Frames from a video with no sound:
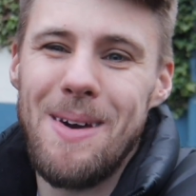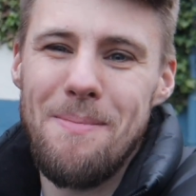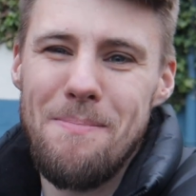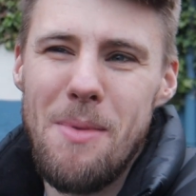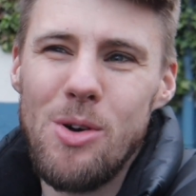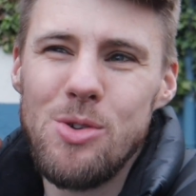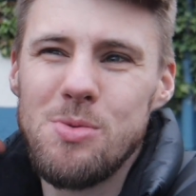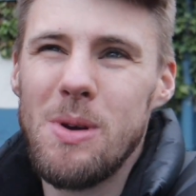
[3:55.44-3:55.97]

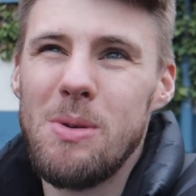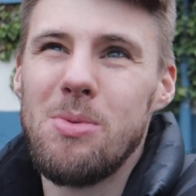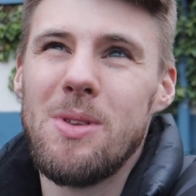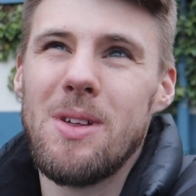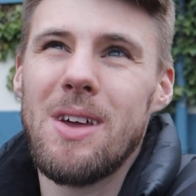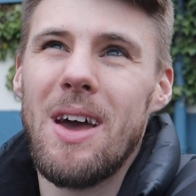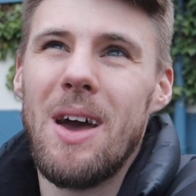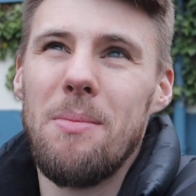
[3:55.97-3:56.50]
most people
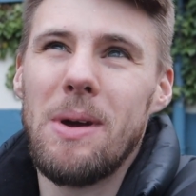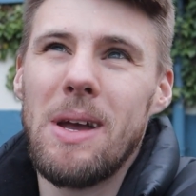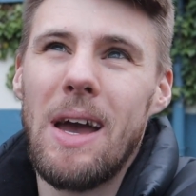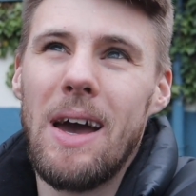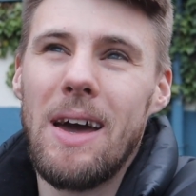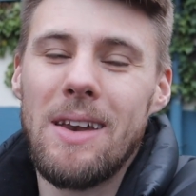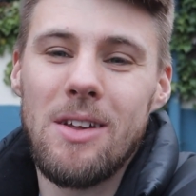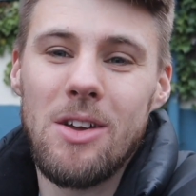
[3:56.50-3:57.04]
that get them
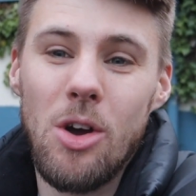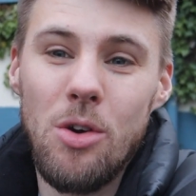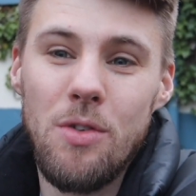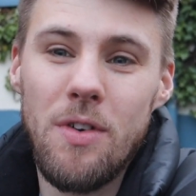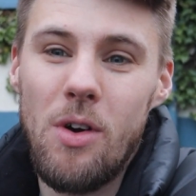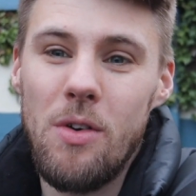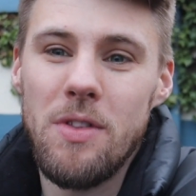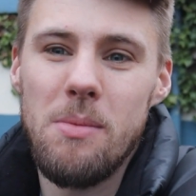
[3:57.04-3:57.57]
again go
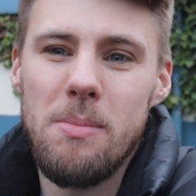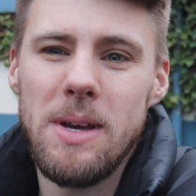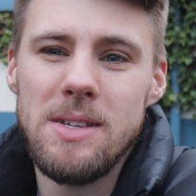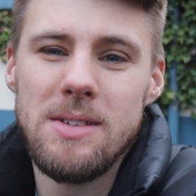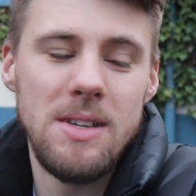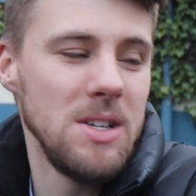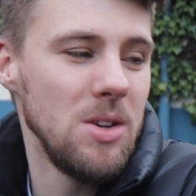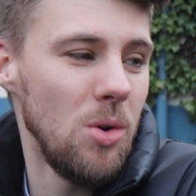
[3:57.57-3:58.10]
for either the
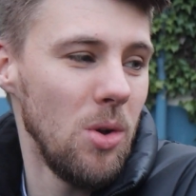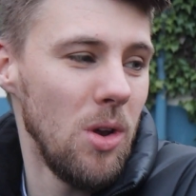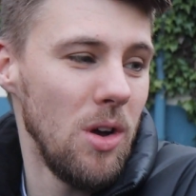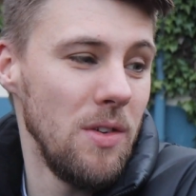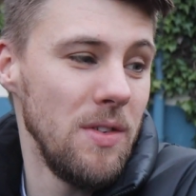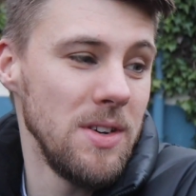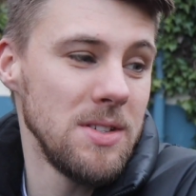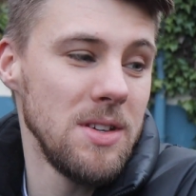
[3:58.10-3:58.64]
BC
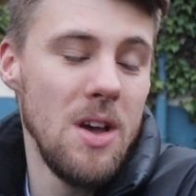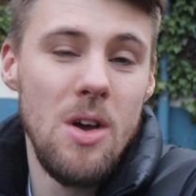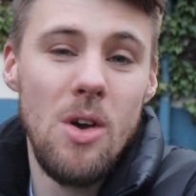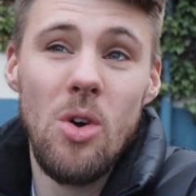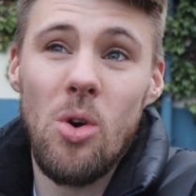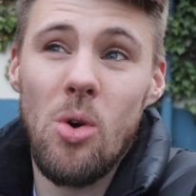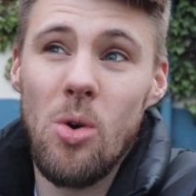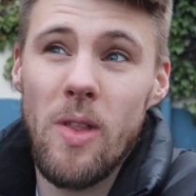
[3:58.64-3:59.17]
coilovers
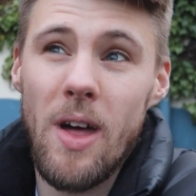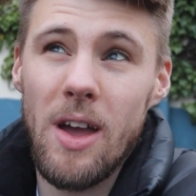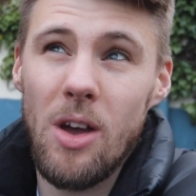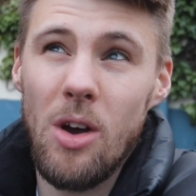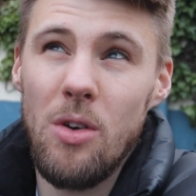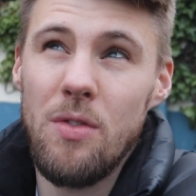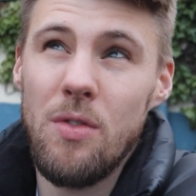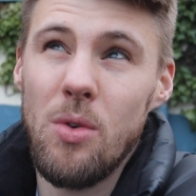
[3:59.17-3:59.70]
or they
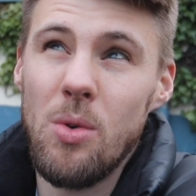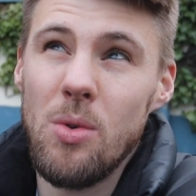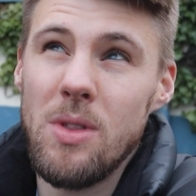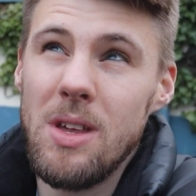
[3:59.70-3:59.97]
go for